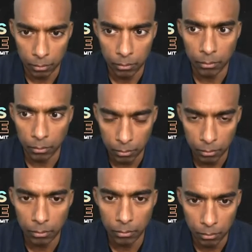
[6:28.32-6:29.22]

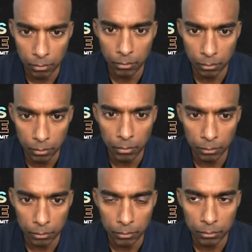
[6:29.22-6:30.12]

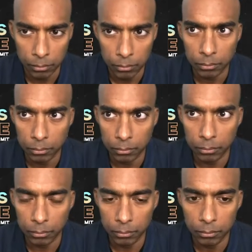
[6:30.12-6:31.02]

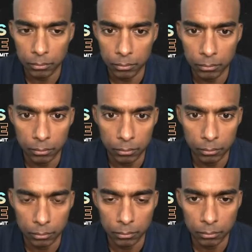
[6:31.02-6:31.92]

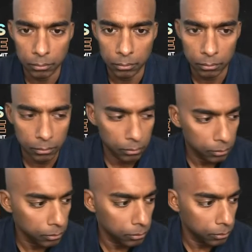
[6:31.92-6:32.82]

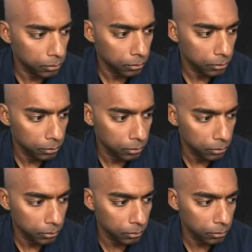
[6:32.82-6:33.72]

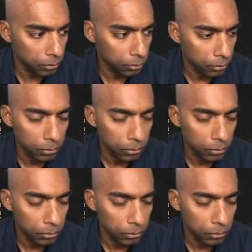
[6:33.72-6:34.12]
This person isn't speaking.